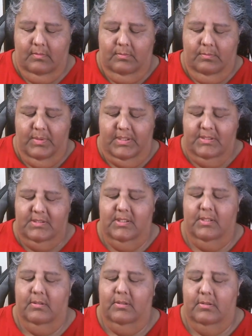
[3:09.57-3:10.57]
B
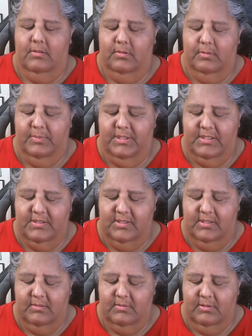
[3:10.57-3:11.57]
Tarot, B
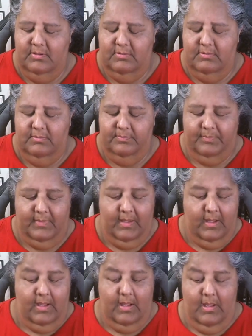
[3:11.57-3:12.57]
Tarot.
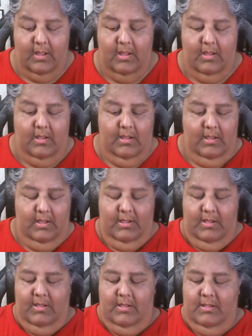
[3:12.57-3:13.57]

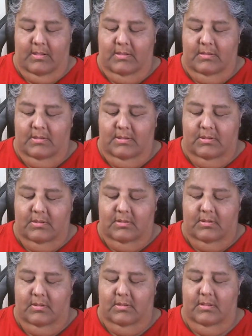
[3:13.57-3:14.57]
And
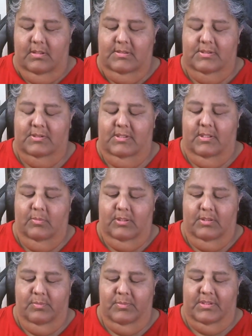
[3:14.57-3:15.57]
let's see what the
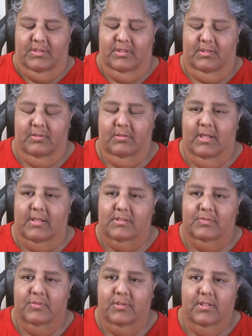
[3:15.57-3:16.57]
B Tarot has
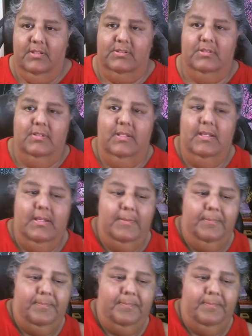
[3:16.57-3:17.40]
for us today.